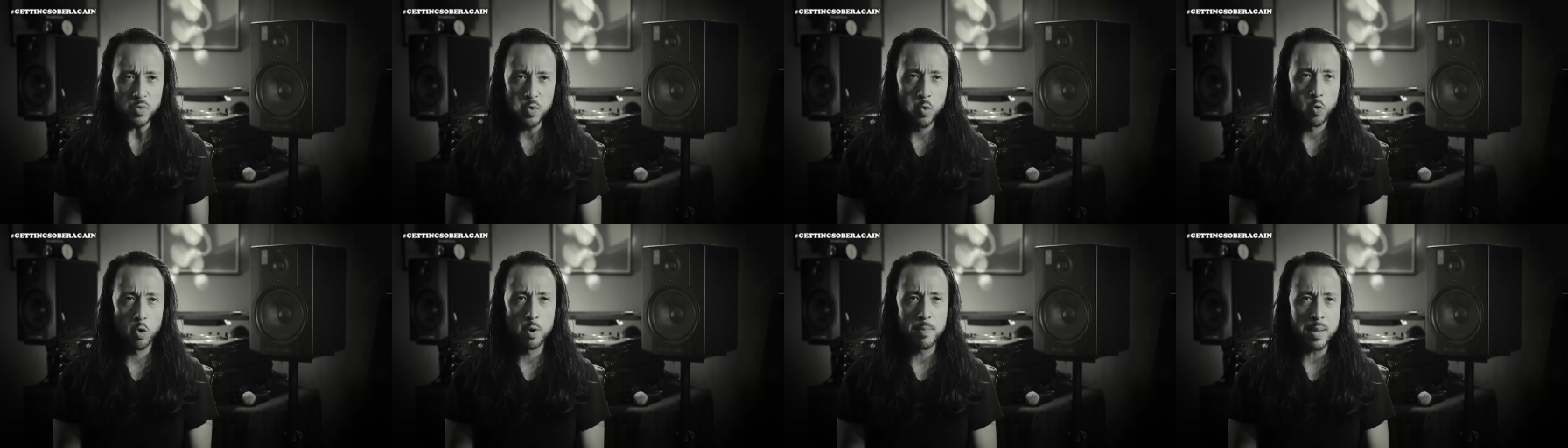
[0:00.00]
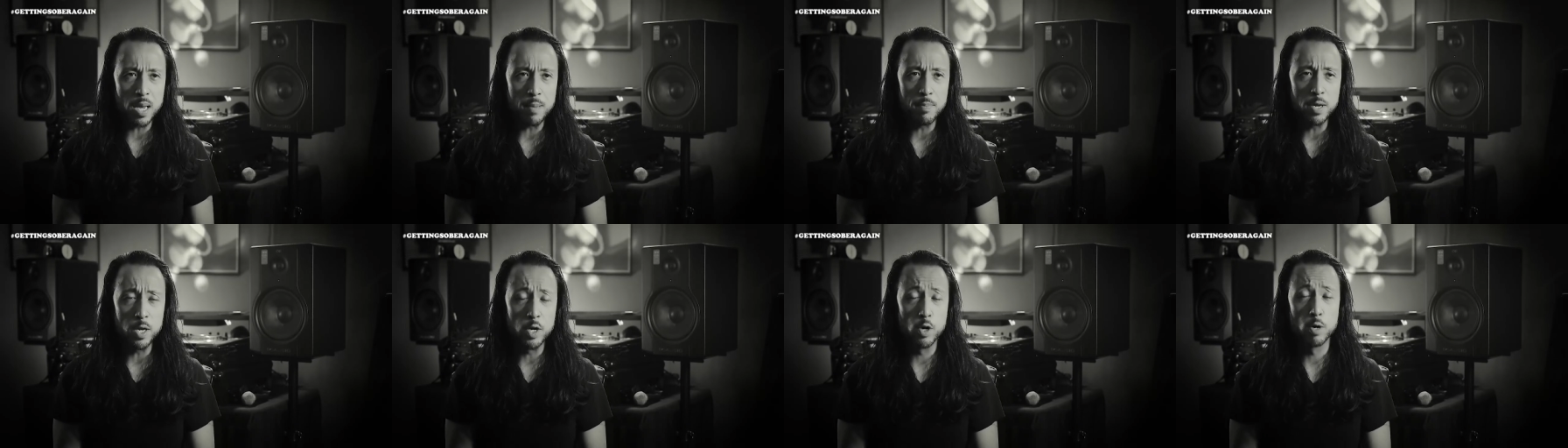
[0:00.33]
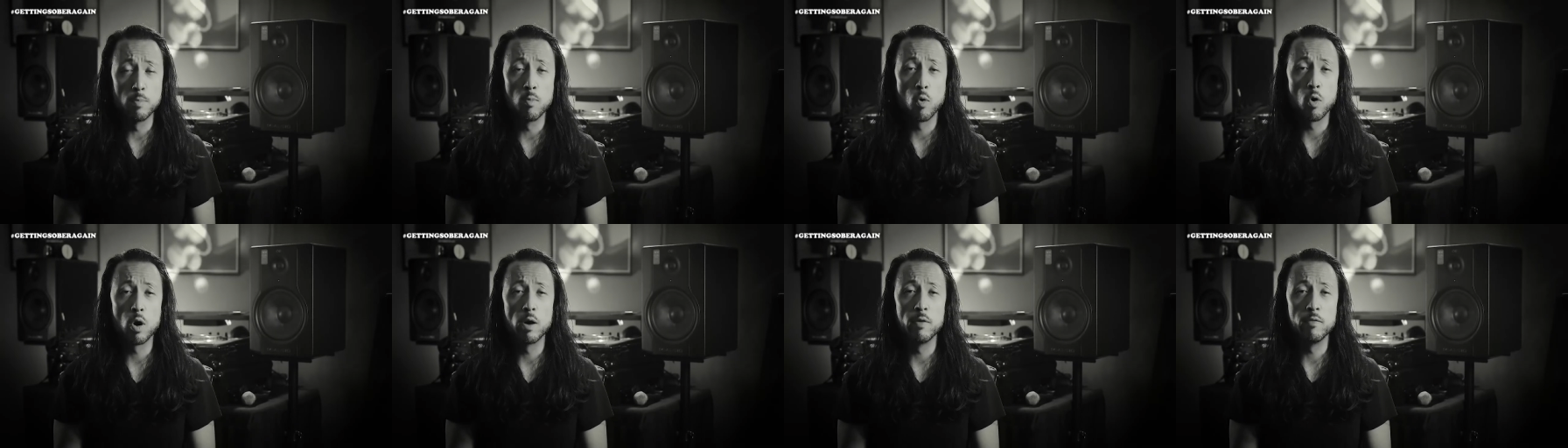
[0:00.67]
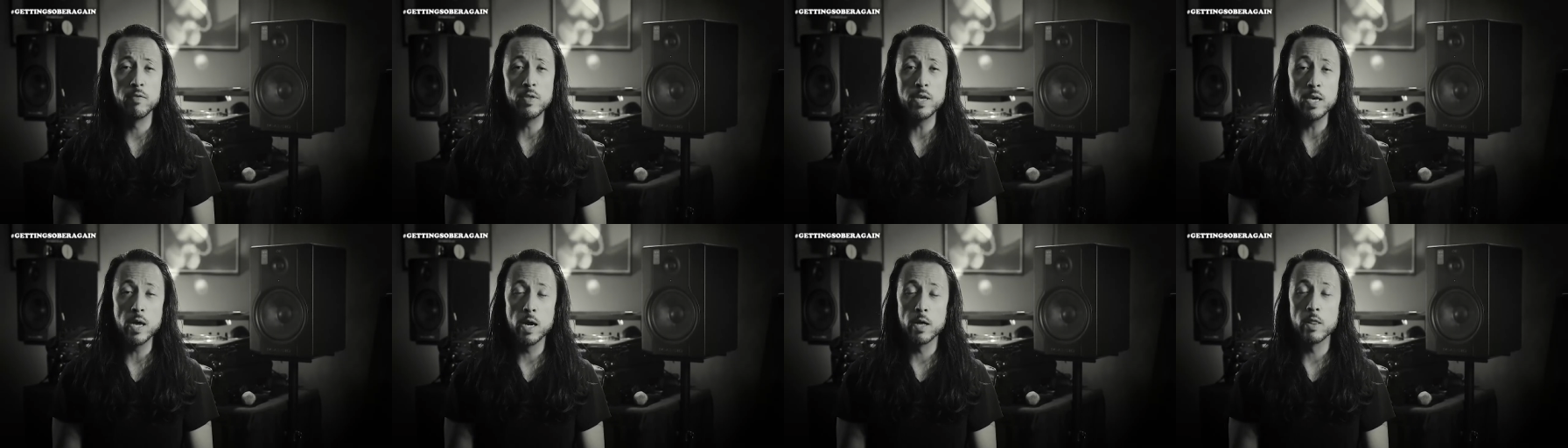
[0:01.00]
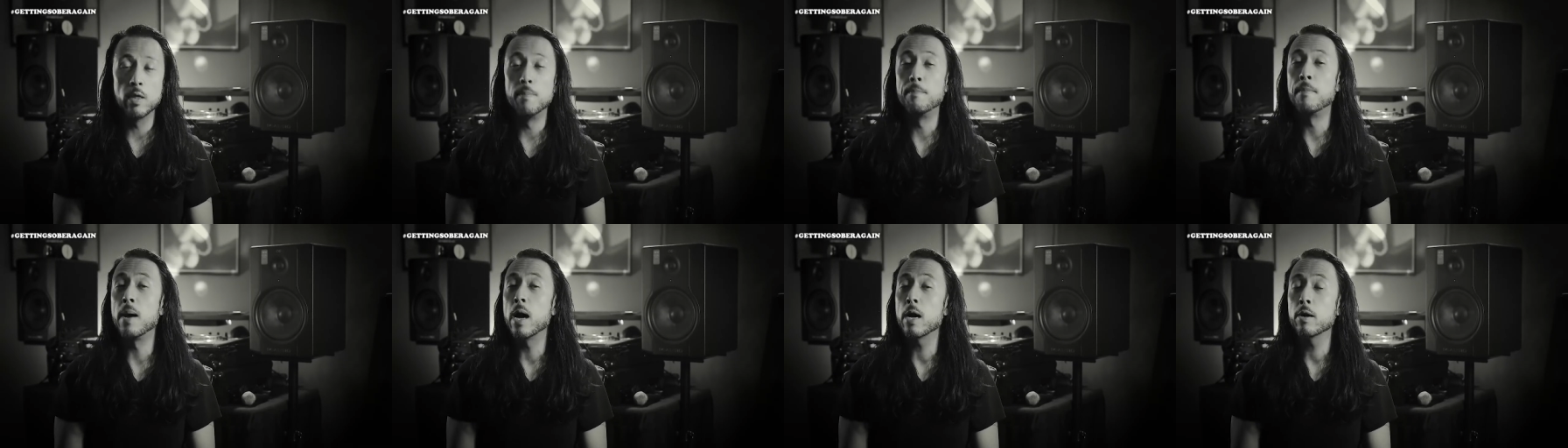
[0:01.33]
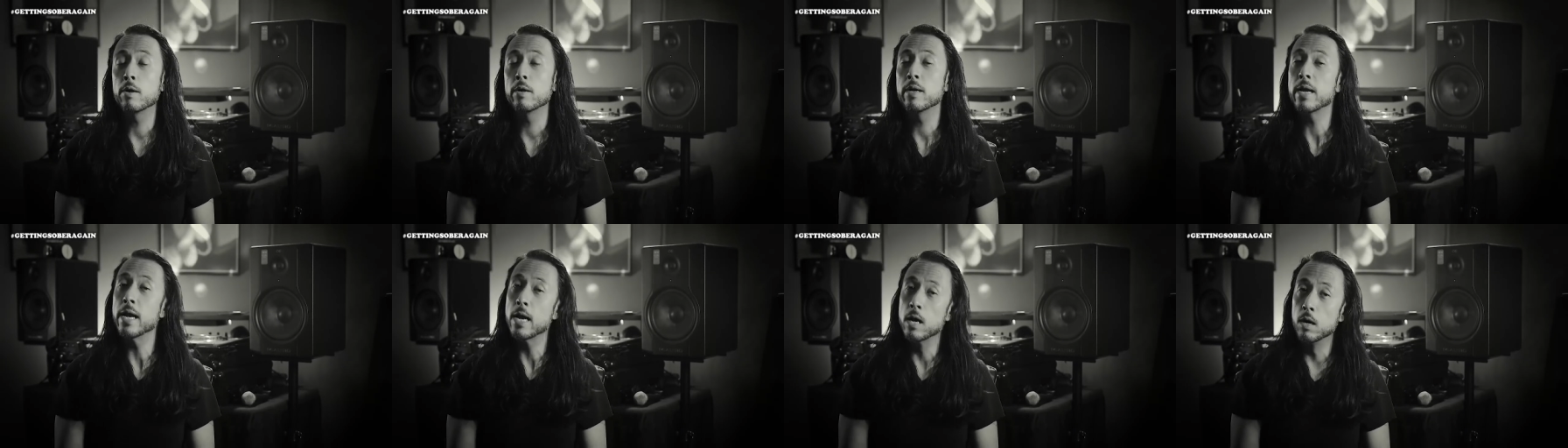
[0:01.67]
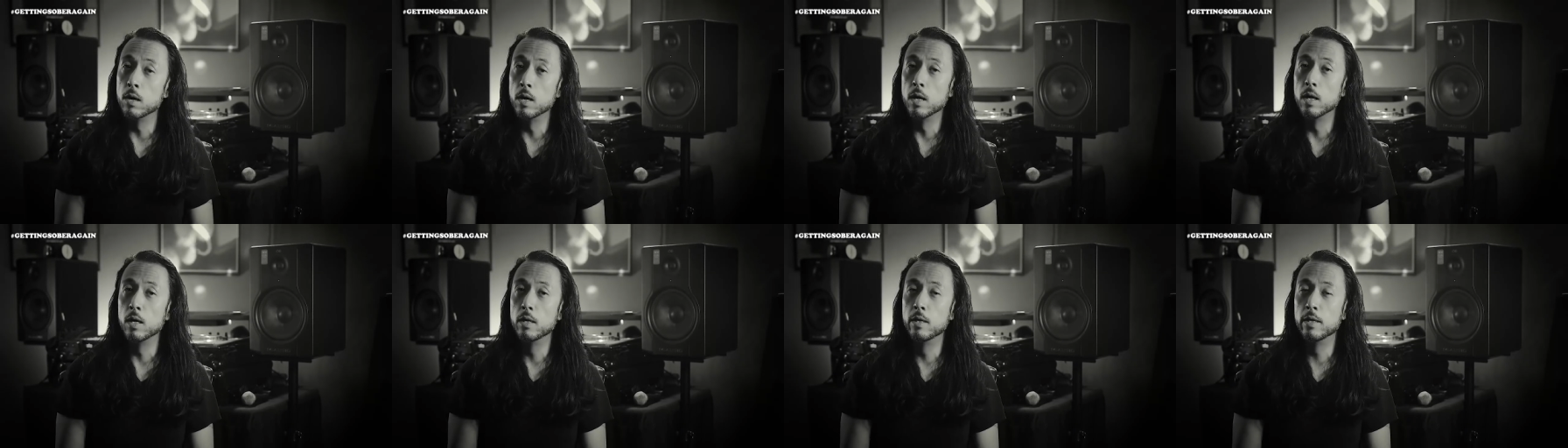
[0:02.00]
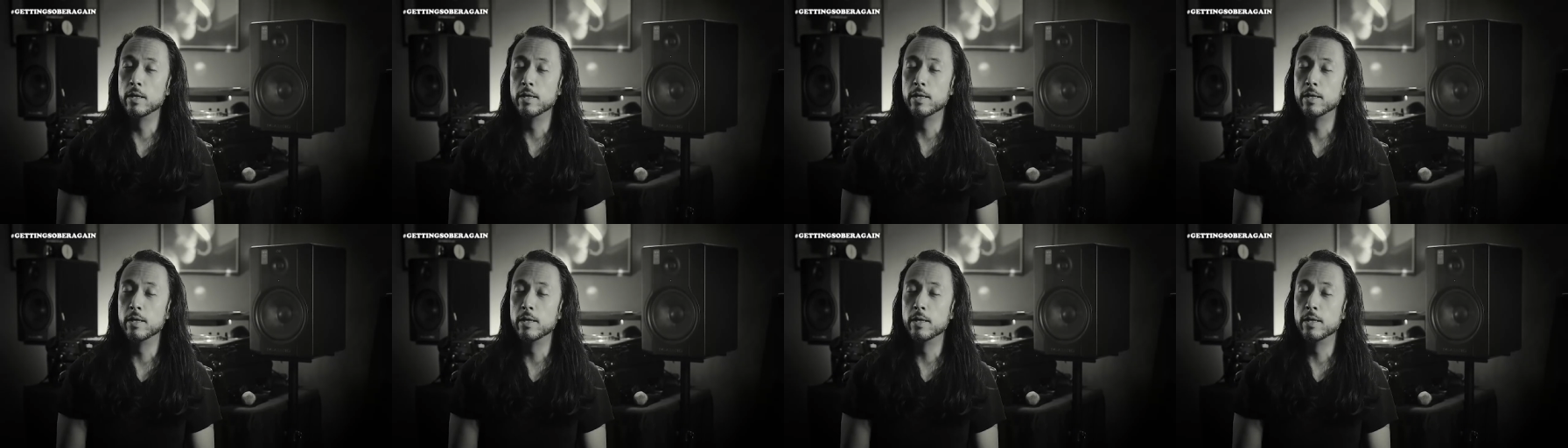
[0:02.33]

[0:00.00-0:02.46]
or maybe you're more of the uh, the modern era